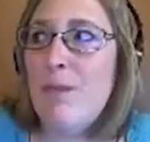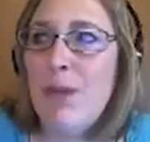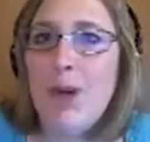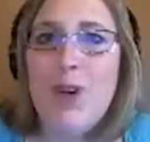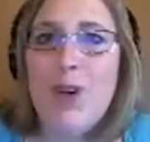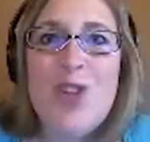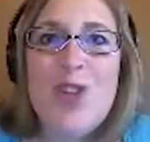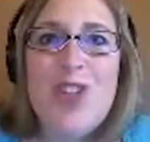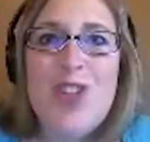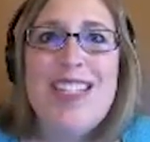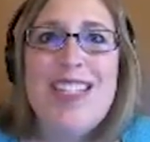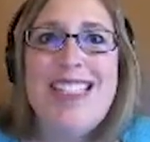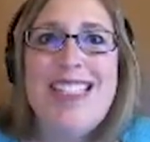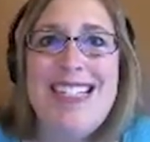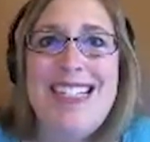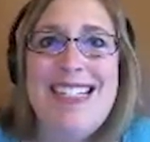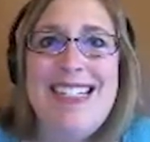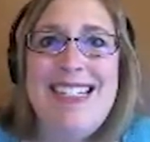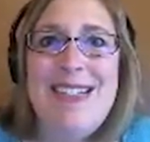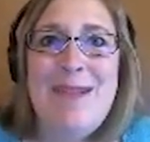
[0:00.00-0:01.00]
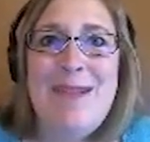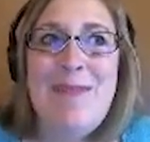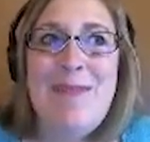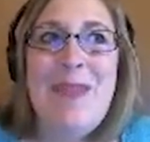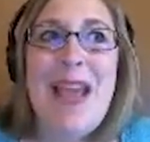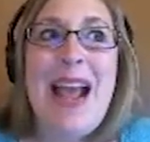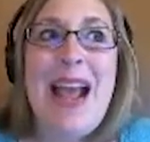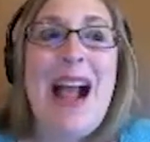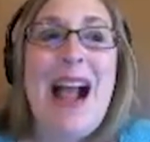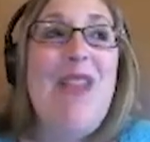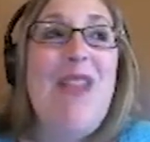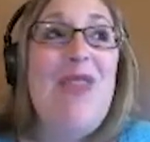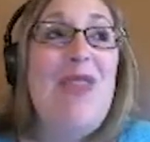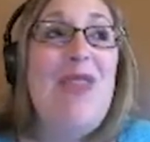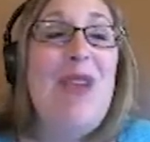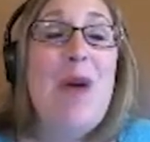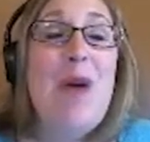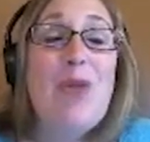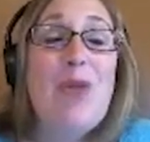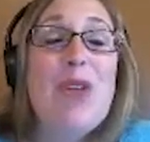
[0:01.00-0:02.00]
purge this system,
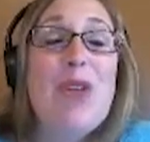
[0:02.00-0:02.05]
we're